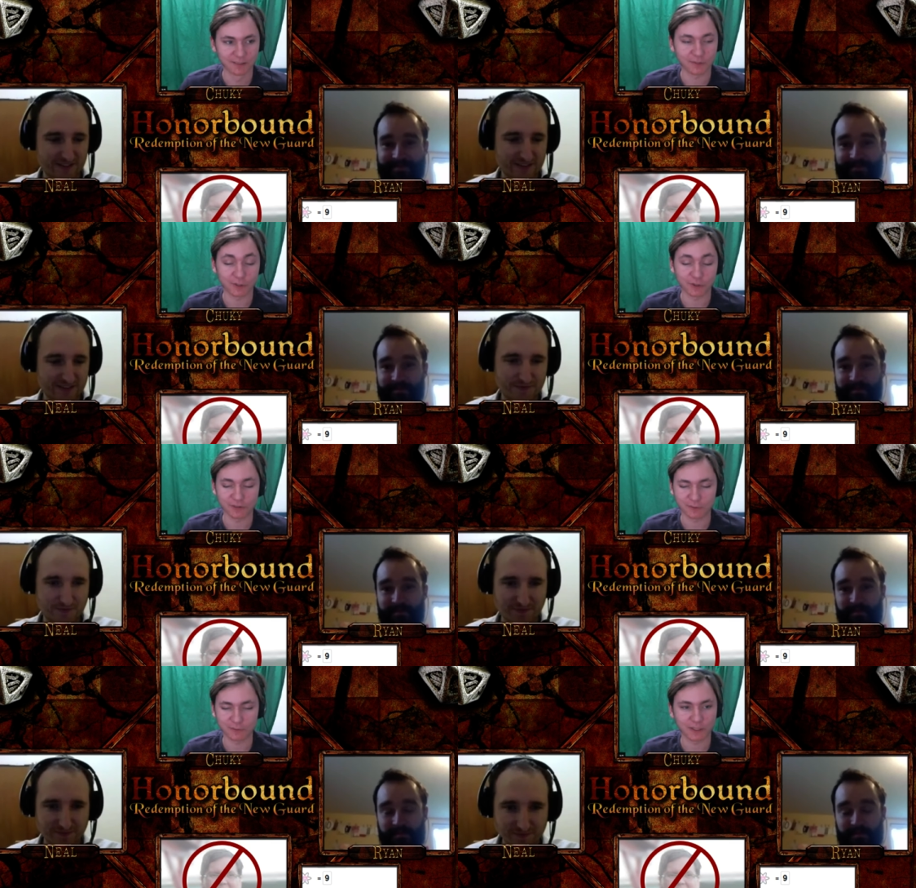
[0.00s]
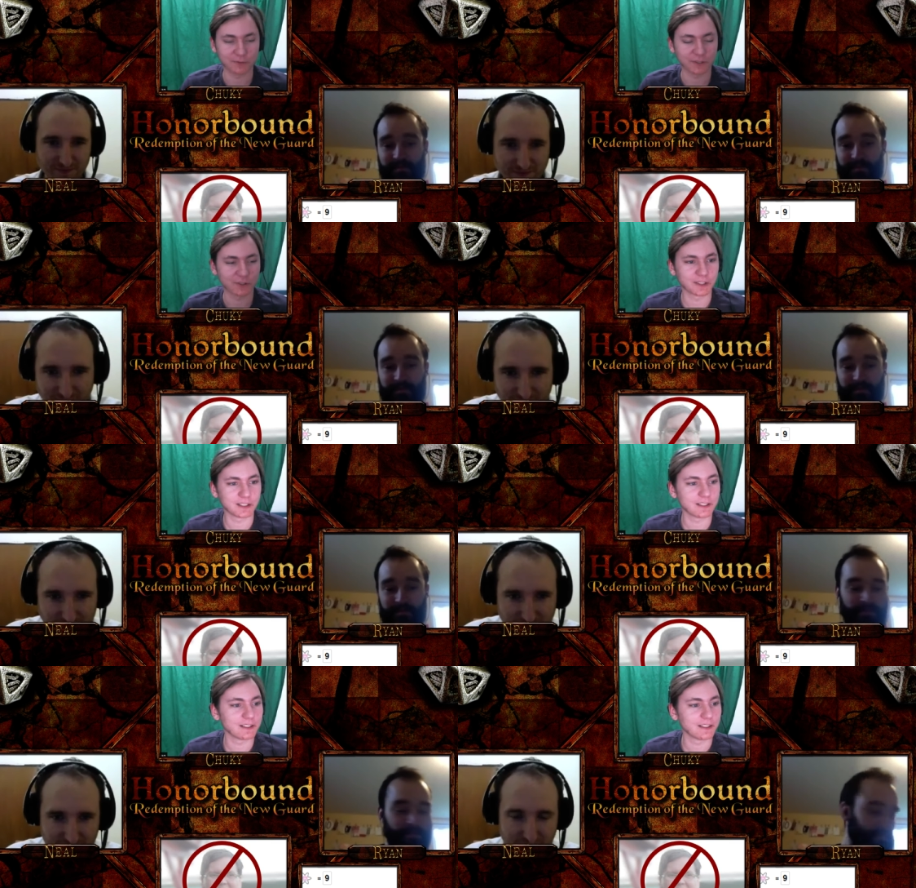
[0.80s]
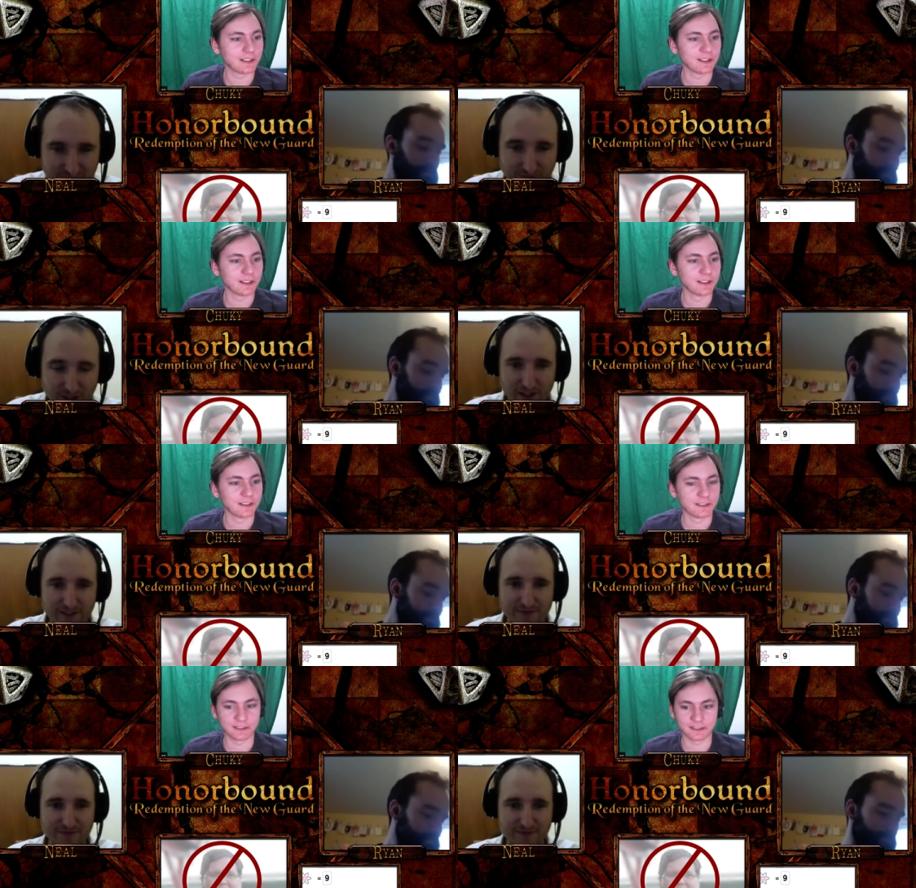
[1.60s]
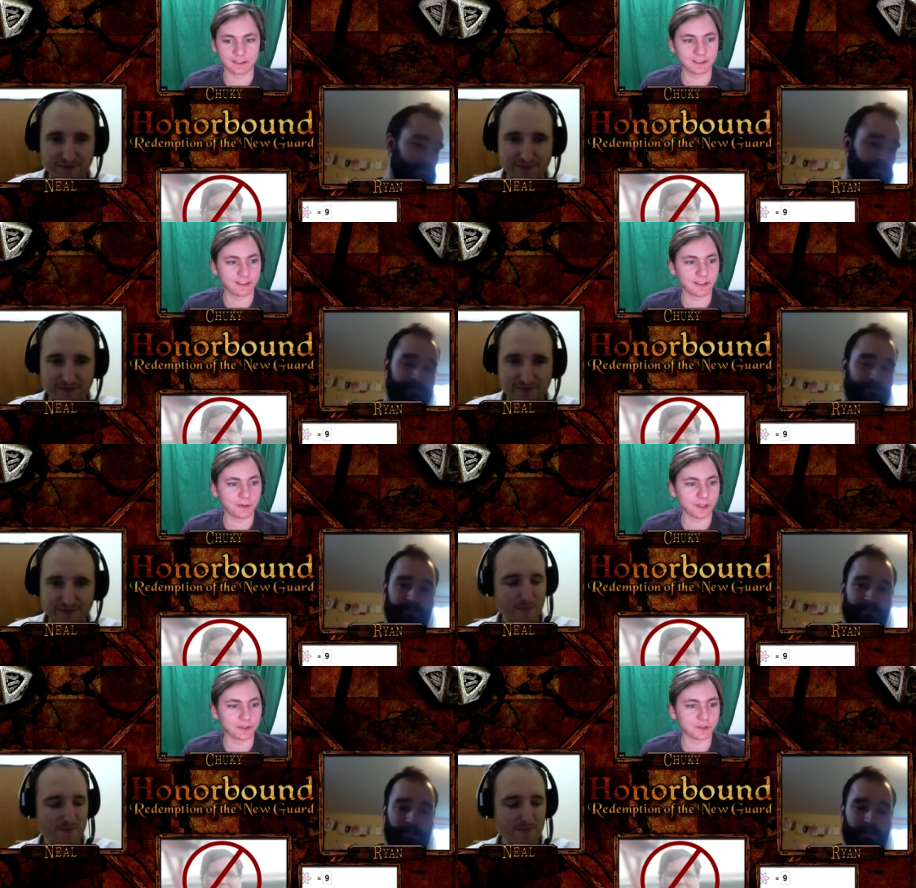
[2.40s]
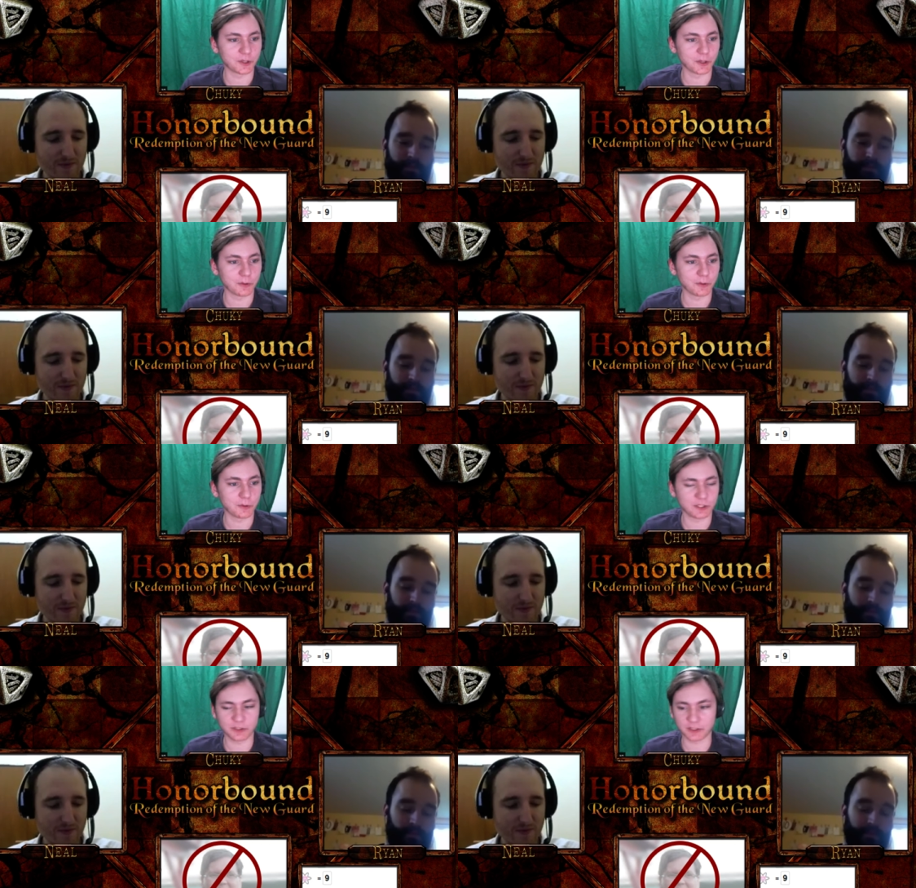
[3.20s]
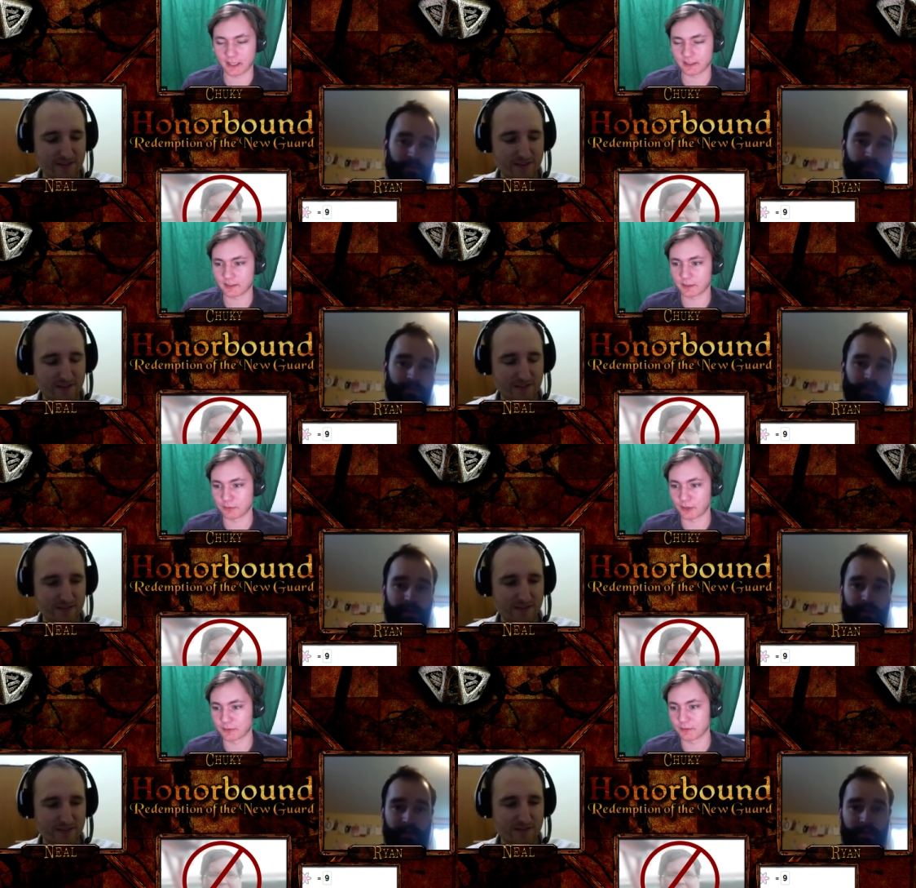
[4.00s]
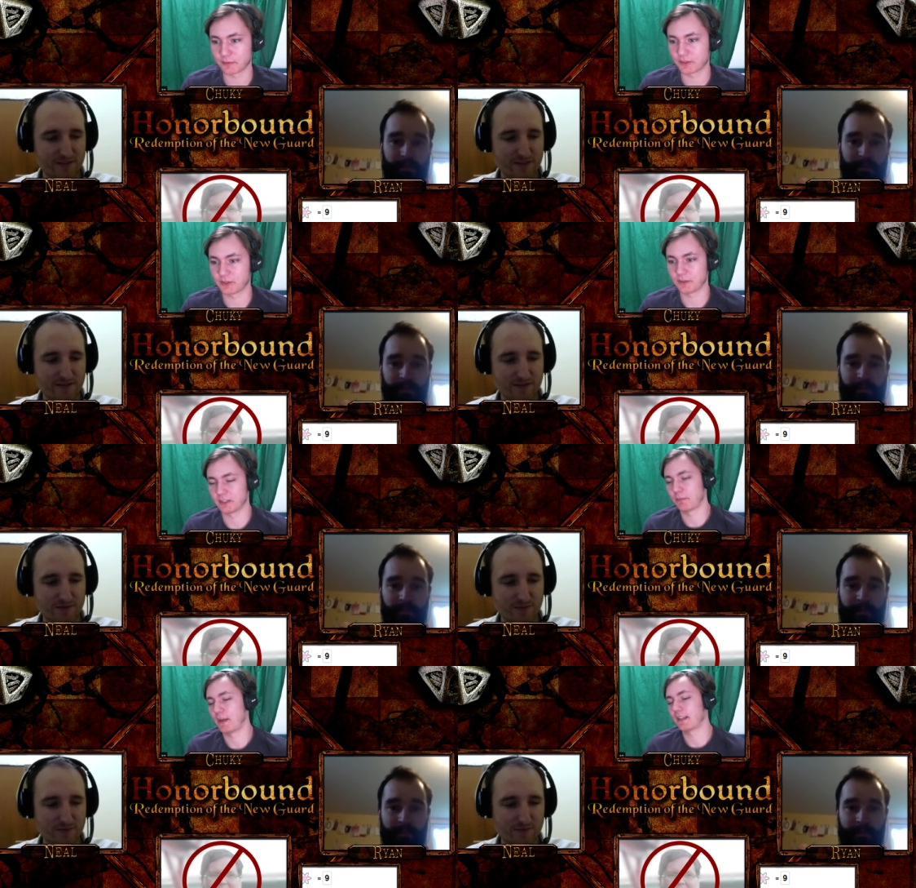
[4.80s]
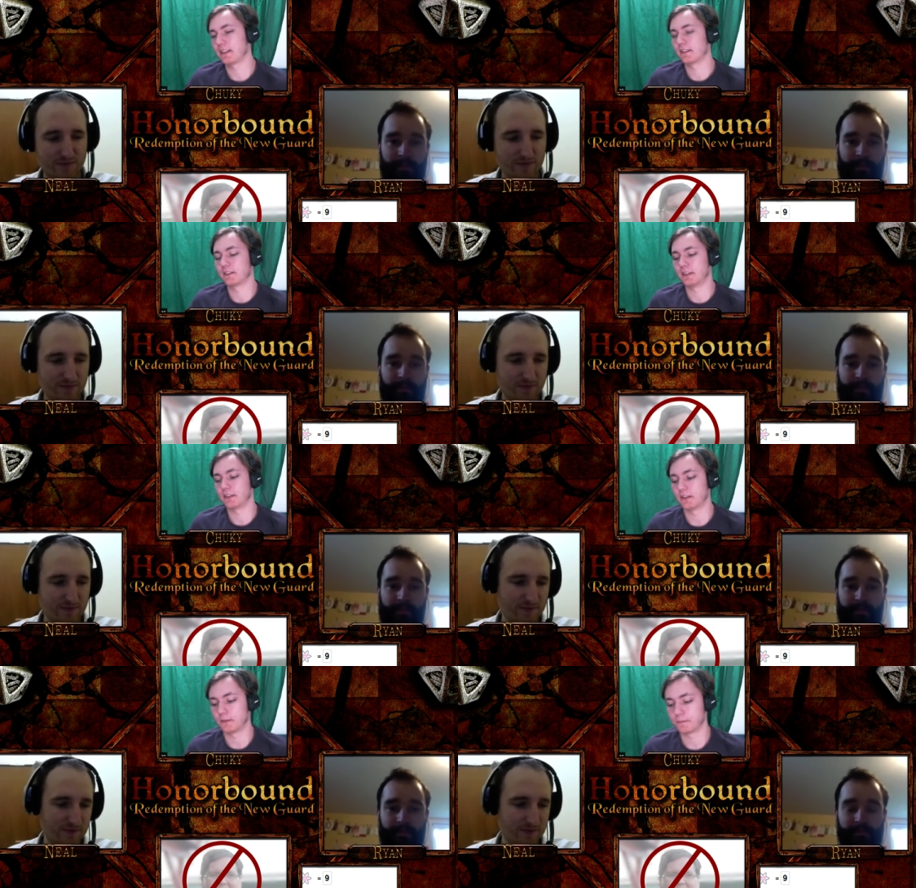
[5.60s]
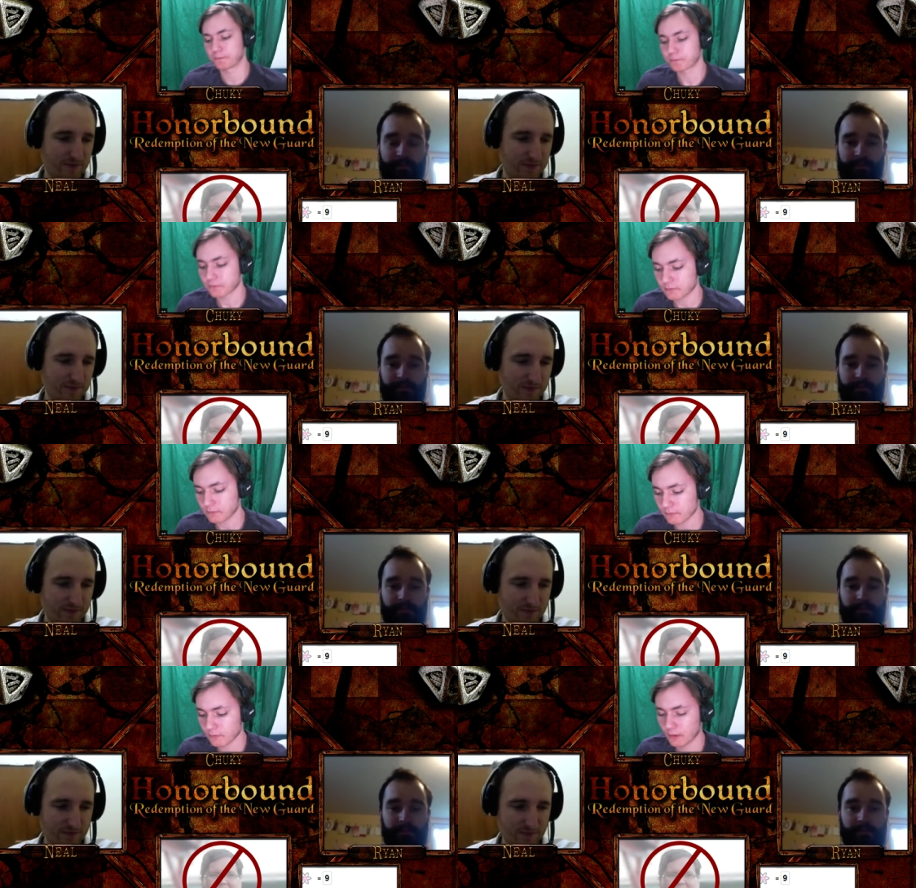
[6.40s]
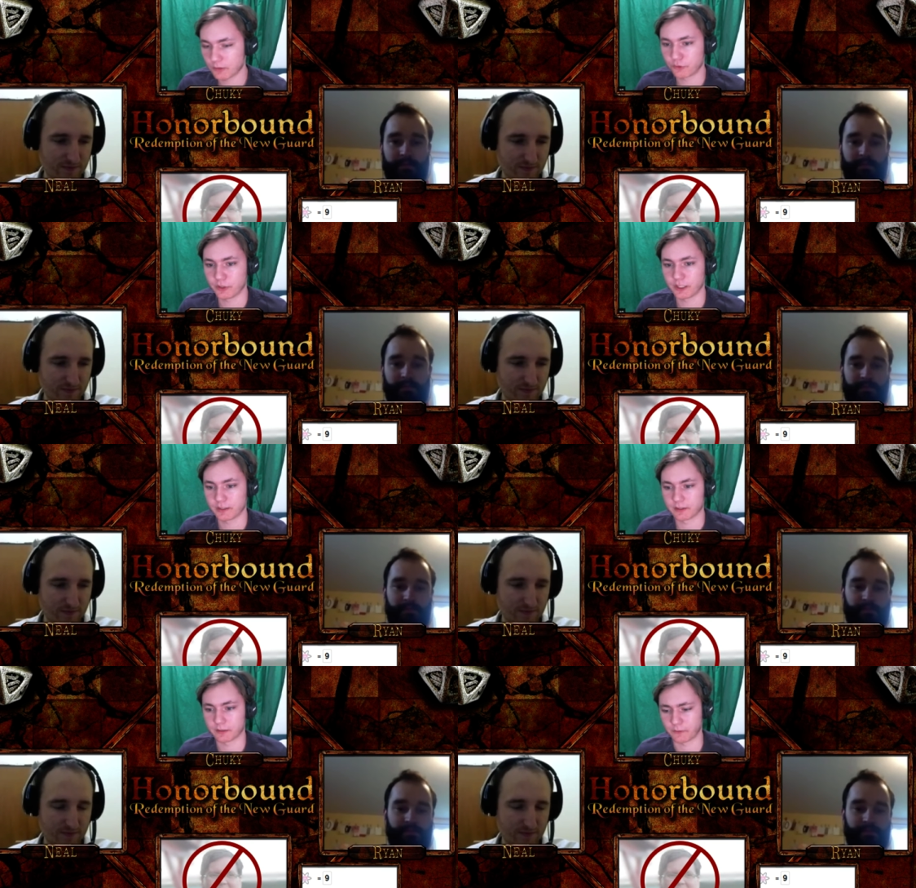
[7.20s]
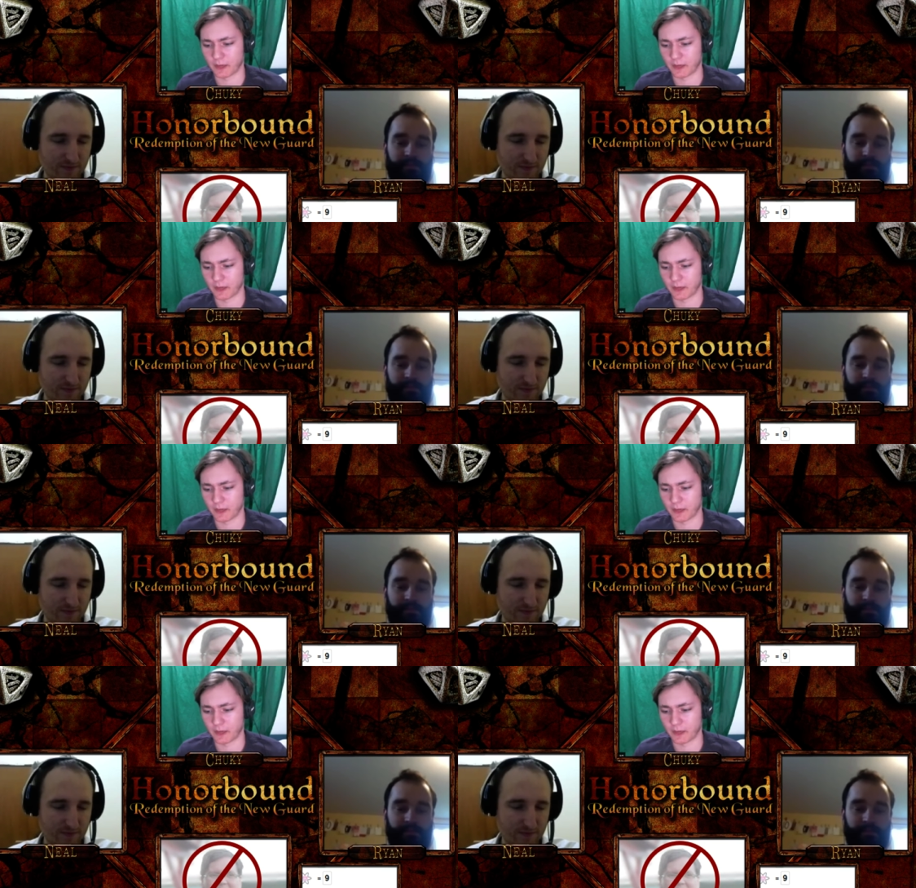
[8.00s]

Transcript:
Speaker 1: French. Don't forget the French. Oh yeah. Okay, so he just, as I said, props his back against the tree and says,